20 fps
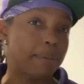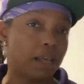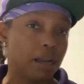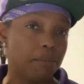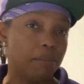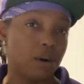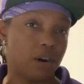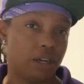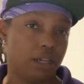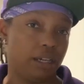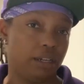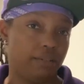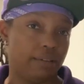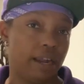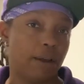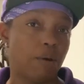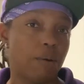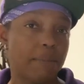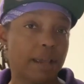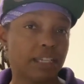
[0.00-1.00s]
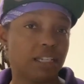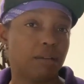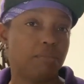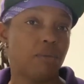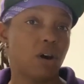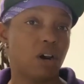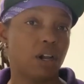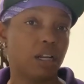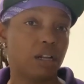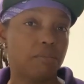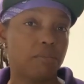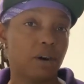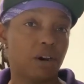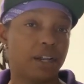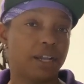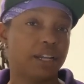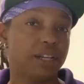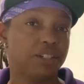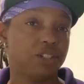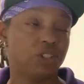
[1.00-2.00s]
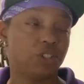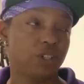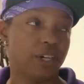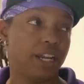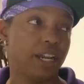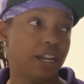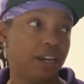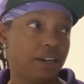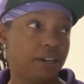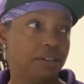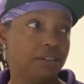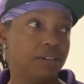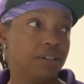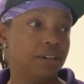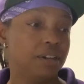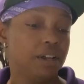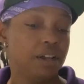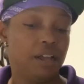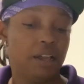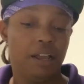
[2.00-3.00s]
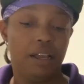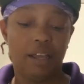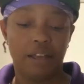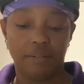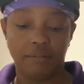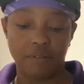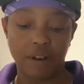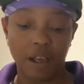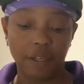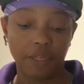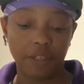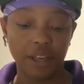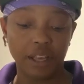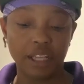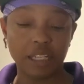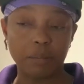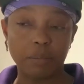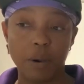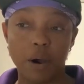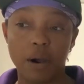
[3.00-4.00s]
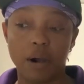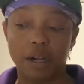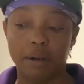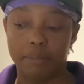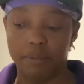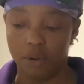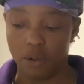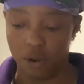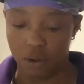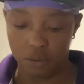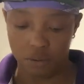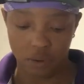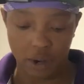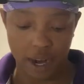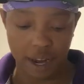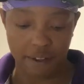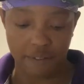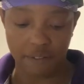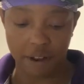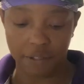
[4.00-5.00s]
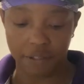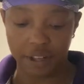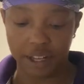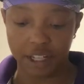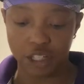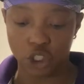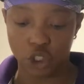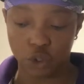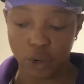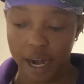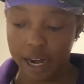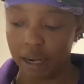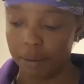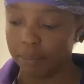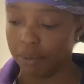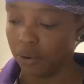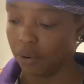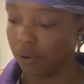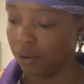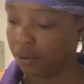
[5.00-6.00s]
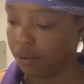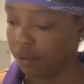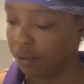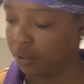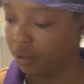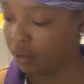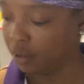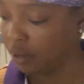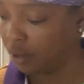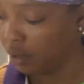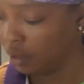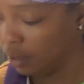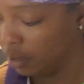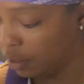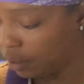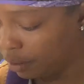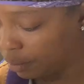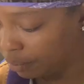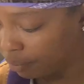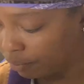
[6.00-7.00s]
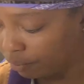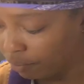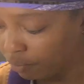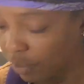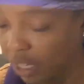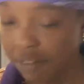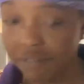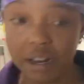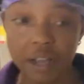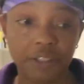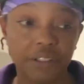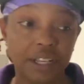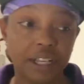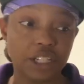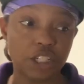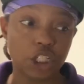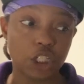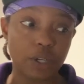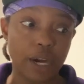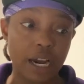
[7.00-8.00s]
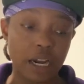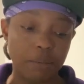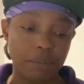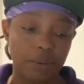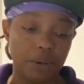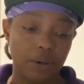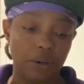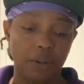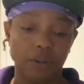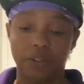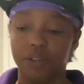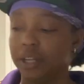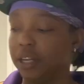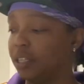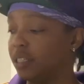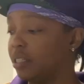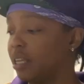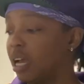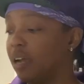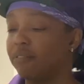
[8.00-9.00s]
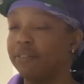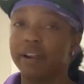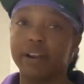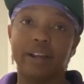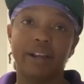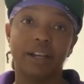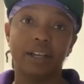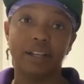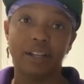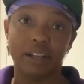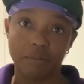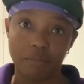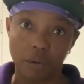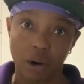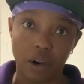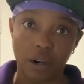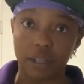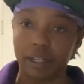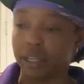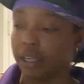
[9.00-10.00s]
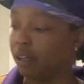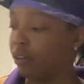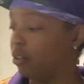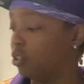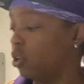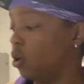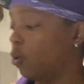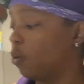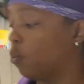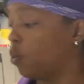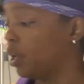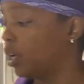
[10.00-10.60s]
a market, right? What makes a market is trade. If nothing is marketable, right? If nothing is tradable, then it's not very a good market. So when